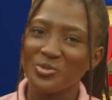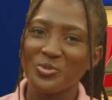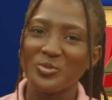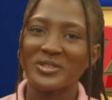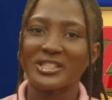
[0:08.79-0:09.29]

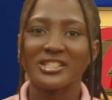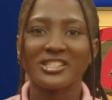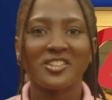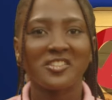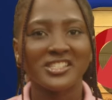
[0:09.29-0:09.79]
who will be
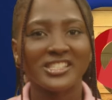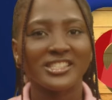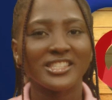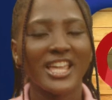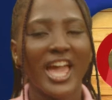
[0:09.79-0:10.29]

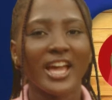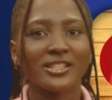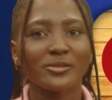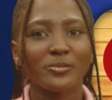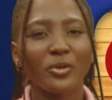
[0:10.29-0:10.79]
discussing the
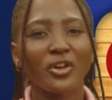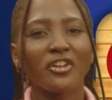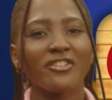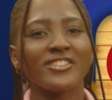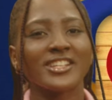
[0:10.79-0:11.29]

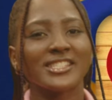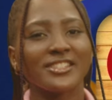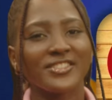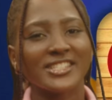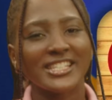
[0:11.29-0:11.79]
exploring
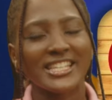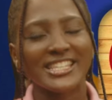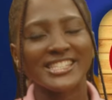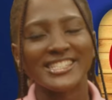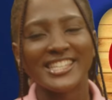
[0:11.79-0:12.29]
creativity
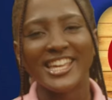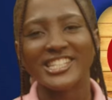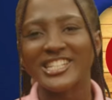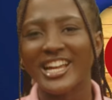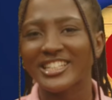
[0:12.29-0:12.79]
in
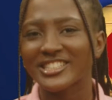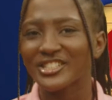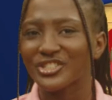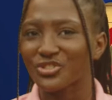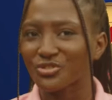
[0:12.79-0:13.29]
sketch
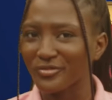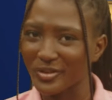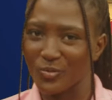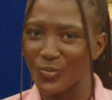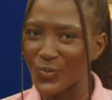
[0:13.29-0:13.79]
artistry
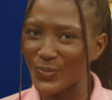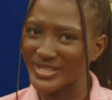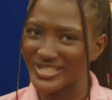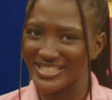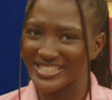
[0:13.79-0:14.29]

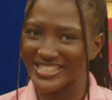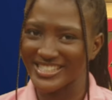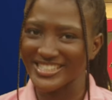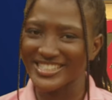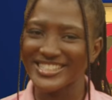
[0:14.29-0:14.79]
with us.